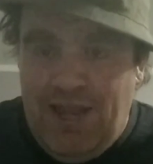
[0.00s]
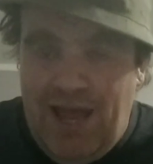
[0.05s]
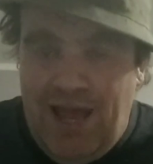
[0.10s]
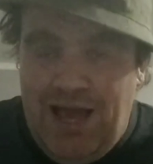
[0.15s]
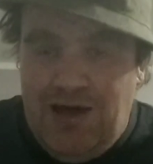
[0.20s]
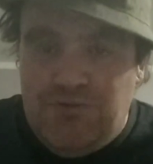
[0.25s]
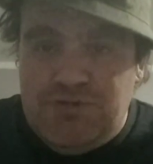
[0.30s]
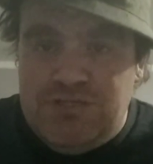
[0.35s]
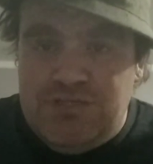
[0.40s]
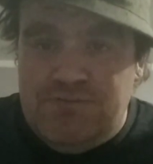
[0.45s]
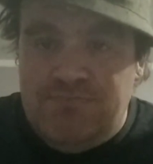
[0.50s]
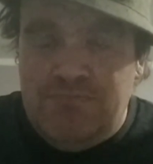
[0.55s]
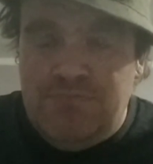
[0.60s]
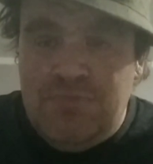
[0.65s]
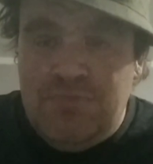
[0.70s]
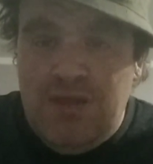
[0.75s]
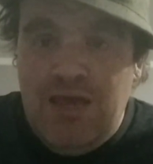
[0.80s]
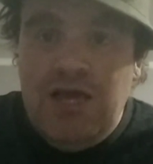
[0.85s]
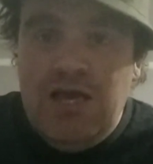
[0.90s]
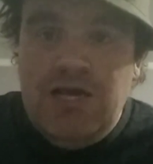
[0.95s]
House.
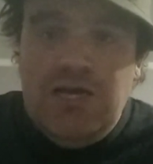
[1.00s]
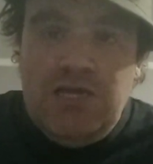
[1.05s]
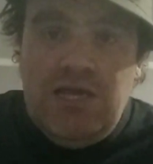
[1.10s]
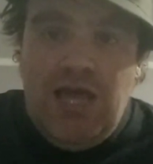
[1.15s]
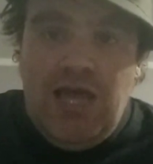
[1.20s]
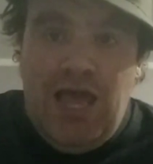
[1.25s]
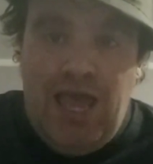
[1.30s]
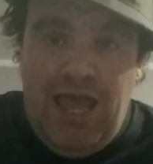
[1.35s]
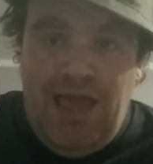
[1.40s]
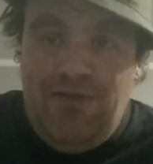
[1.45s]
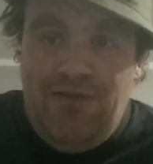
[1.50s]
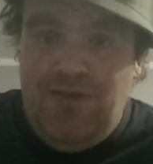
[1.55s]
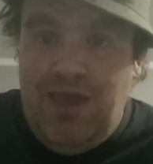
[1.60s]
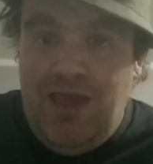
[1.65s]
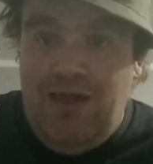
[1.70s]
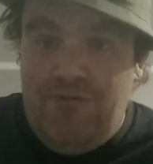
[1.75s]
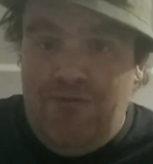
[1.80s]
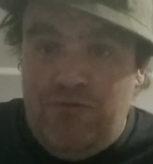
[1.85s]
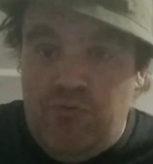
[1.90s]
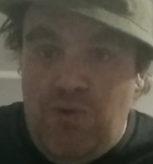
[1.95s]
And they
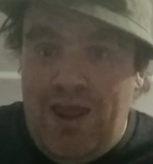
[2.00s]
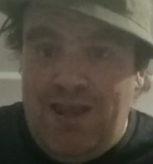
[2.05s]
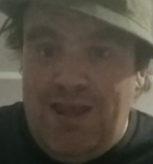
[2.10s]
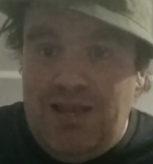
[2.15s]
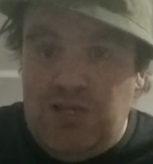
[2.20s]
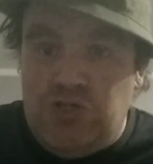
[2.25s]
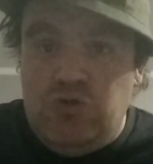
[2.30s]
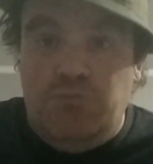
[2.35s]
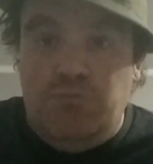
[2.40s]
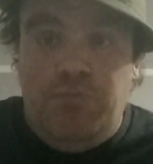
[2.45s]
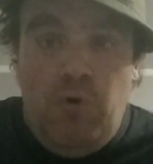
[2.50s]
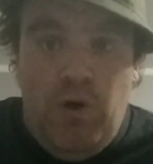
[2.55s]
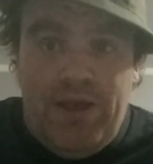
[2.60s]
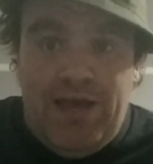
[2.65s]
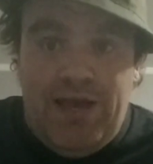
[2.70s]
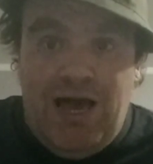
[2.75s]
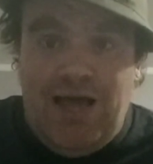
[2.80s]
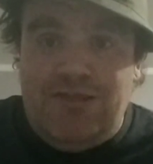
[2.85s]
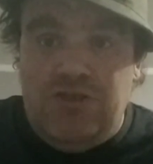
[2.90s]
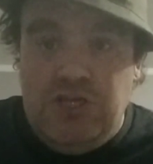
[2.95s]
have threatened to
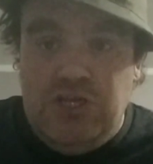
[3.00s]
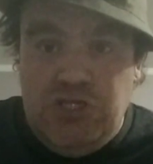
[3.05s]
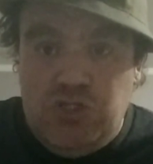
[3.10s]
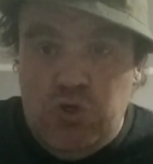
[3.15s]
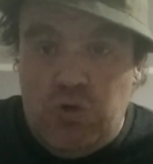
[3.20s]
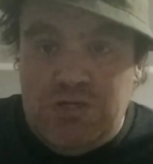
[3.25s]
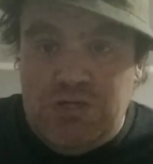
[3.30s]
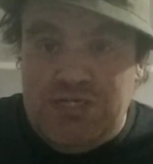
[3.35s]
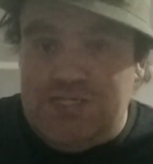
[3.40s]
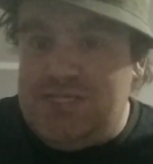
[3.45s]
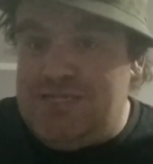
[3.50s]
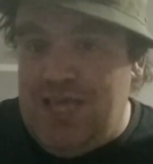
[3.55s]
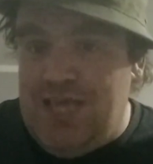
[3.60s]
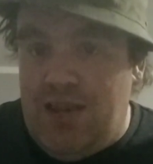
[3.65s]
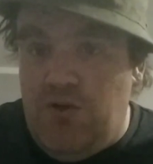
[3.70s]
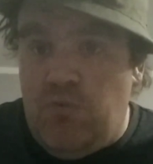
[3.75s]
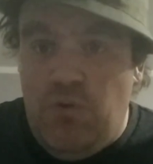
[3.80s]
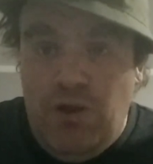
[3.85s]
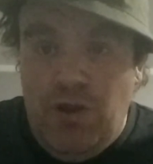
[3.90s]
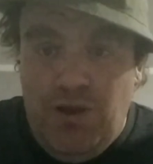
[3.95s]
boycott the Georgia
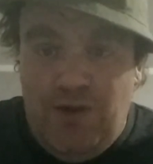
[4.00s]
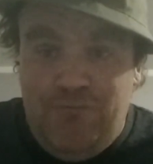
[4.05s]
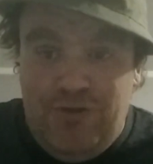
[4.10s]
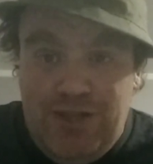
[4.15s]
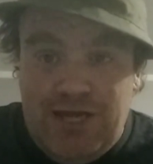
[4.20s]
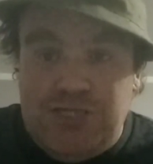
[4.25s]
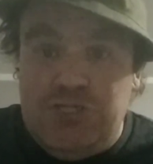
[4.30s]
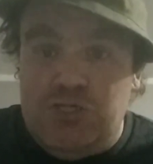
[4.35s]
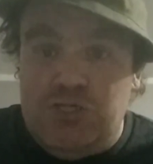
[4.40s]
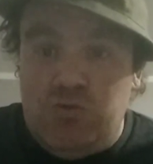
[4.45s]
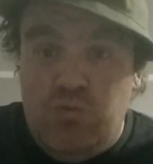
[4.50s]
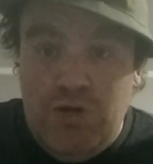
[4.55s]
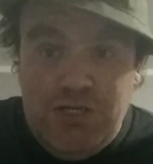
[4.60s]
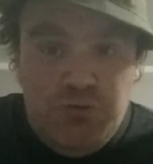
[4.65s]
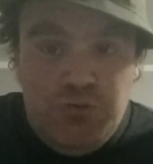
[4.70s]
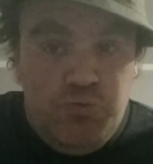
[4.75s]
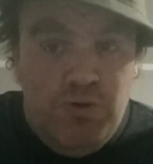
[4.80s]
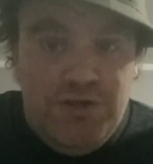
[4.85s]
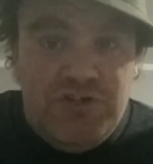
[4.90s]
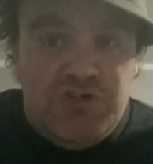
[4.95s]
Senate runoff elections,
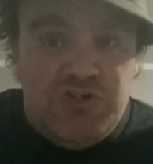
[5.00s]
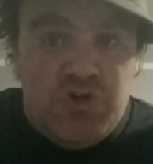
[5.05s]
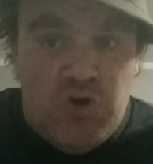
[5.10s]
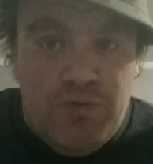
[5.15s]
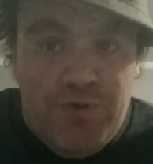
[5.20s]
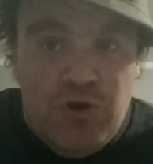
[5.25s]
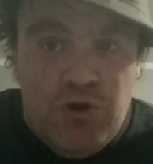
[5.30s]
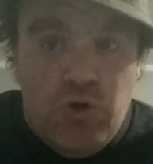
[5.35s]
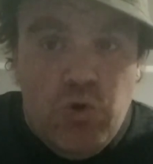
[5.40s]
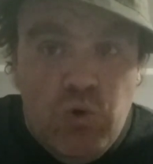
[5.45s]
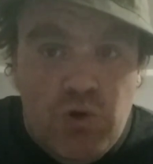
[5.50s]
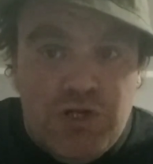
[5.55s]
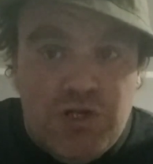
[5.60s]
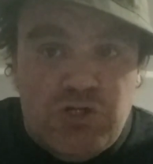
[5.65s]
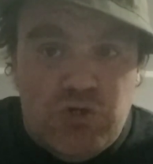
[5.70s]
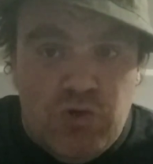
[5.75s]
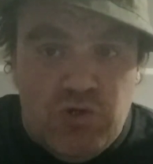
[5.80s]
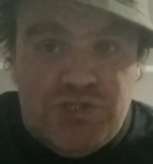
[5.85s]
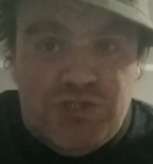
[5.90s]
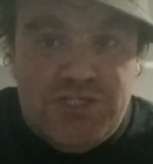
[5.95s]
which will determine who
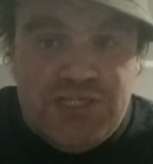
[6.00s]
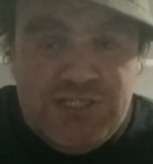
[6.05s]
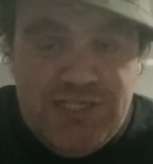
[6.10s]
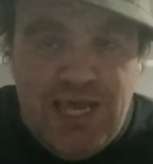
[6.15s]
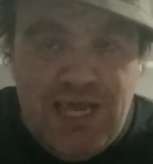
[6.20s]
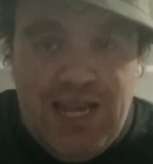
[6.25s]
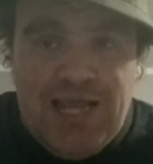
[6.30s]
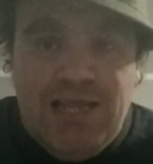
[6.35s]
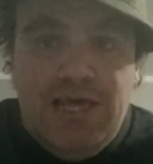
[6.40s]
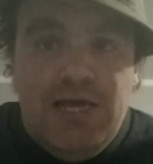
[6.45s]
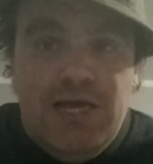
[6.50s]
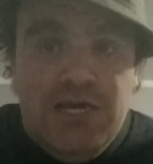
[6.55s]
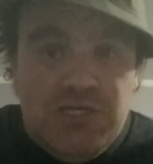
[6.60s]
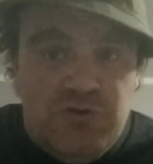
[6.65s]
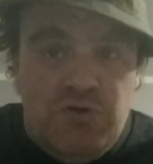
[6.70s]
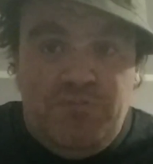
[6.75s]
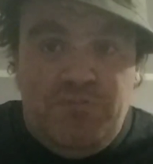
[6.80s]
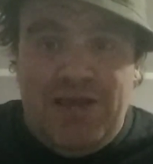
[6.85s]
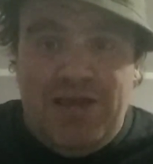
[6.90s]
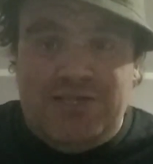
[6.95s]
controls the Senate.
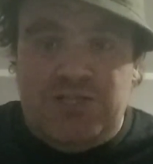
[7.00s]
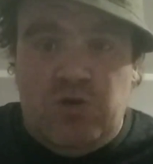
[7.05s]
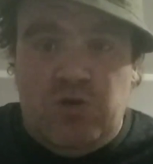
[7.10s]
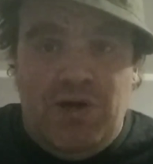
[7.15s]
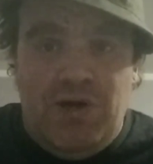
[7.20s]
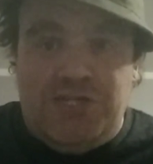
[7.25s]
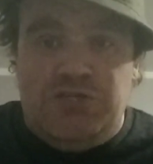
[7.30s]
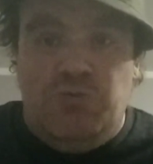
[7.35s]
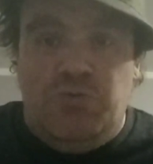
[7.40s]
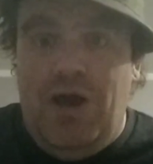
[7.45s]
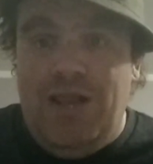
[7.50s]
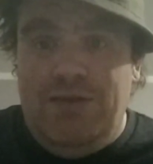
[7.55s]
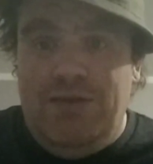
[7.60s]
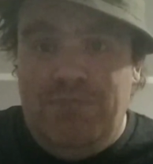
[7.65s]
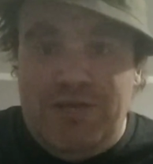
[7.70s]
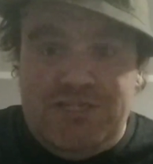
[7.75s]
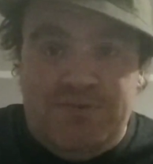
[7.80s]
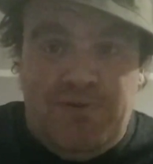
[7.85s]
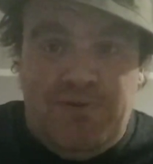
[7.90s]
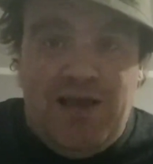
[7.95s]
So it begs the question, why did
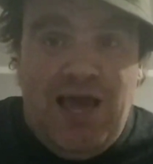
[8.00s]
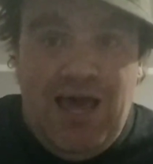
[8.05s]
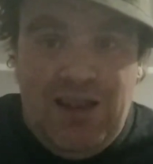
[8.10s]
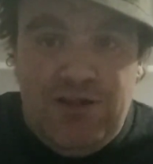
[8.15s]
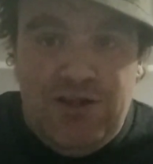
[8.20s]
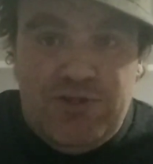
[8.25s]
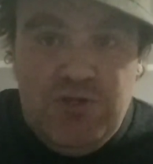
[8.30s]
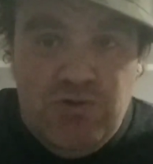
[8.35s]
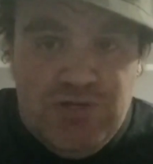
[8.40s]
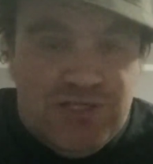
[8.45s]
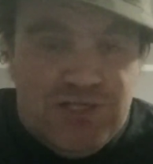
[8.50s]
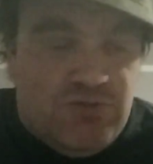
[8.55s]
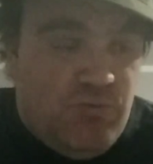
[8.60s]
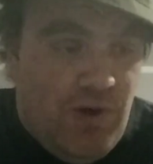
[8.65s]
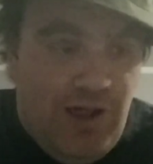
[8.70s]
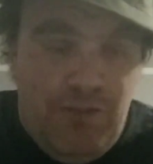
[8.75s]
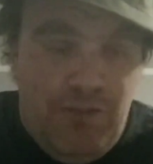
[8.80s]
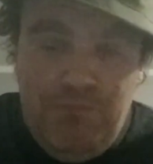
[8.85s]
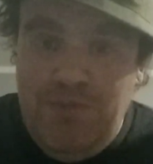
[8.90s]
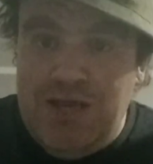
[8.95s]
Mitch McConnell do this?
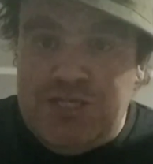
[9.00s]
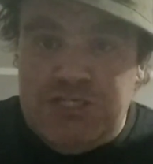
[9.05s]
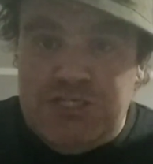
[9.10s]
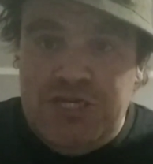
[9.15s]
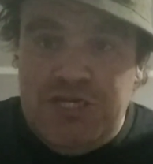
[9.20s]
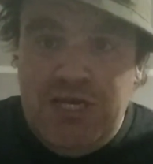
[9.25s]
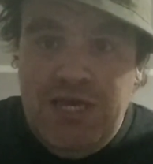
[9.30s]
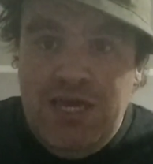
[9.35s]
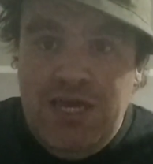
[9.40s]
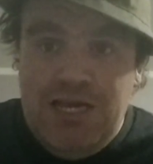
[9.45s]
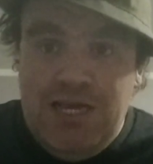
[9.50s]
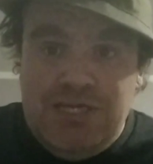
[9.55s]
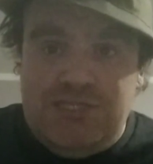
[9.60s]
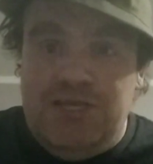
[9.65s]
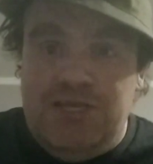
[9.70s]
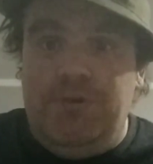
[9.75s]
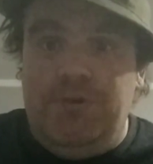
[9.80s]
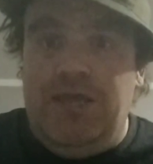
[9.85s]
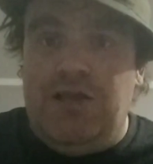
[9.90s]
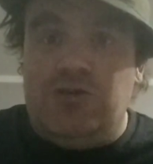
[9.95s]
Well, Mitch is
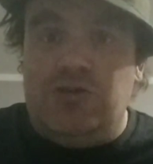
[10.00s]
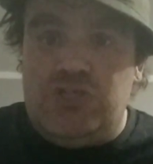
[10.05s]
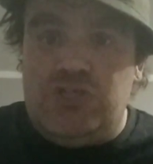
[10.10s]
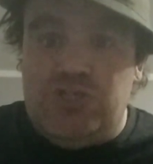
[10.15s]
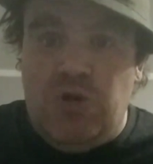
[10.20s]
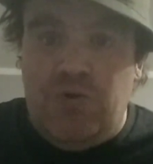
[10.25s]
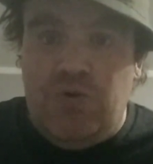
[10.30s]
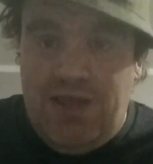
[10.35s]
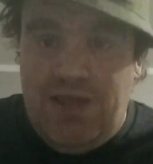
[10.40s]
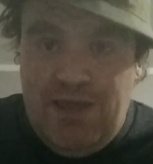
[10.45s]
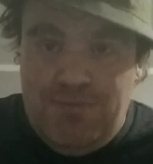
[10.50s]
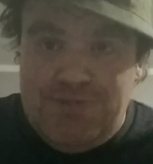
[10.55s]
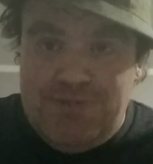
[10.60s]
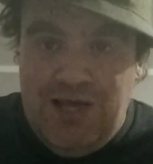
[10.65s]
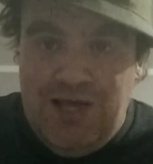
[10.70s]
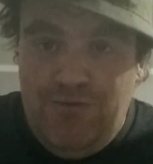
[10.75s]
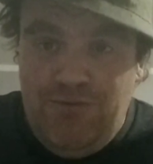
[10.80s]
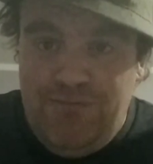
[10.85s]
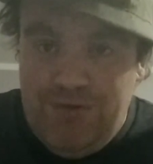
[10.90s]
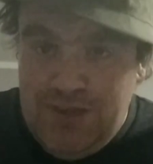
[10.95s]
simply asserting
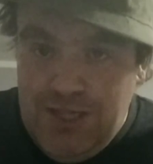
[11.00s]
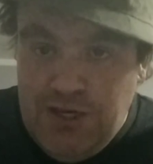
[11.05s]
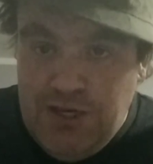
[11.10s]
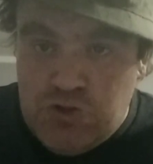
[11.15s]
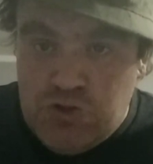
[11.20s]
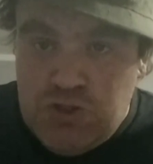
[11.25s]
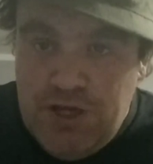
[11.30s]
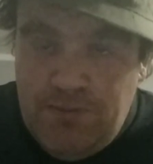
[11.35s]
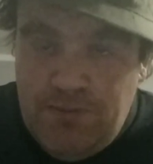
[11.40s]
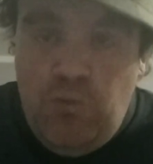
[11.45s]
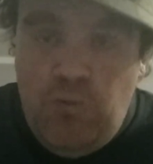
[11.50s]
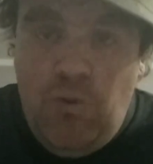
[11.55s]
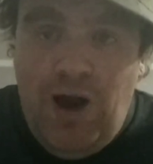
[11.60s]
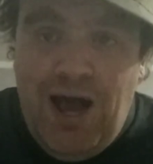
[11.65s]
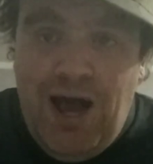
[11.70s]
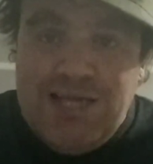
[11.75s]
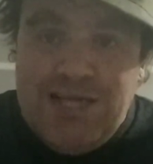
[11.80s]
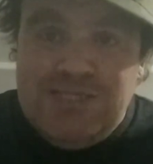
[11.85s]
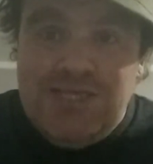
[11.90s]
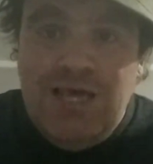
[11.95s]
himself
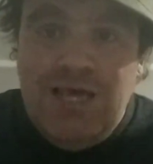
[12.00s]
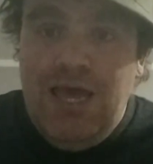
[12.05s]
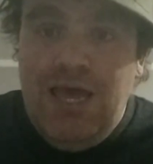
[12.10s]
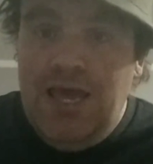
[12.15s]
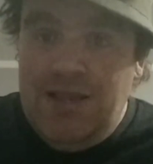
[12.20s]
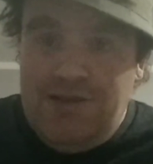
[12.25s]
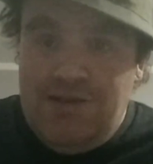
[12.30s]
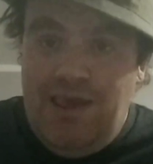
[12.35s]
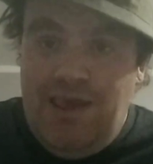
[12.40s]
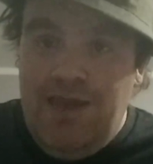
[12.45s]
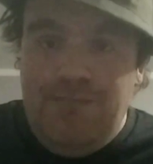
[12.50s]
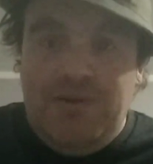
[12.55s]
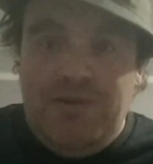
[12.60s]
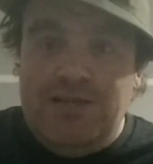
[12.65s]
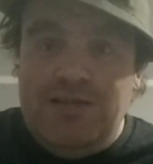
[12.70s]
leadership-wise. To him, it